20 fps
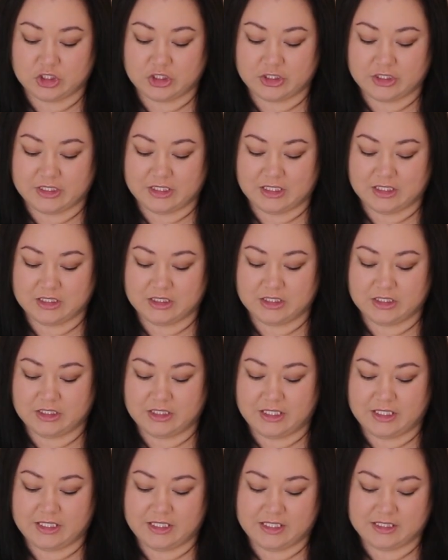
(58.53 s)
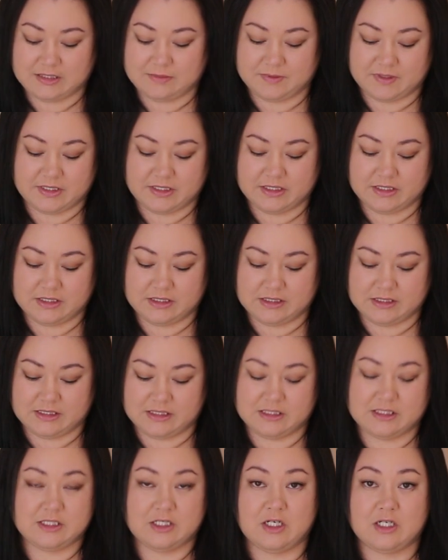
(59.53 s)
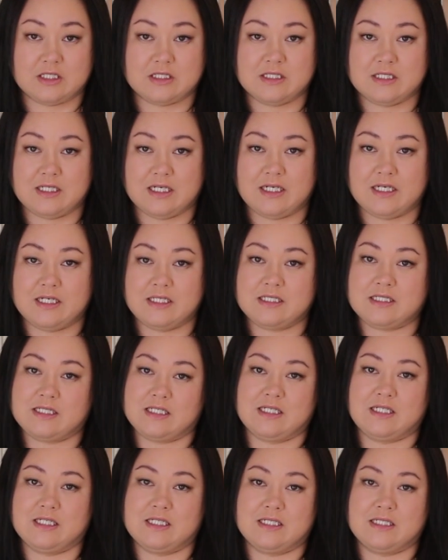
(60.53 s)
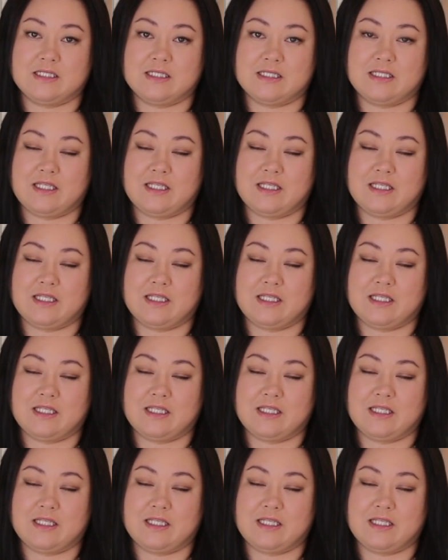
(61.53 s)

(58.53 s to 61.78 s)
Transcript: color, and that's because it's oxidized and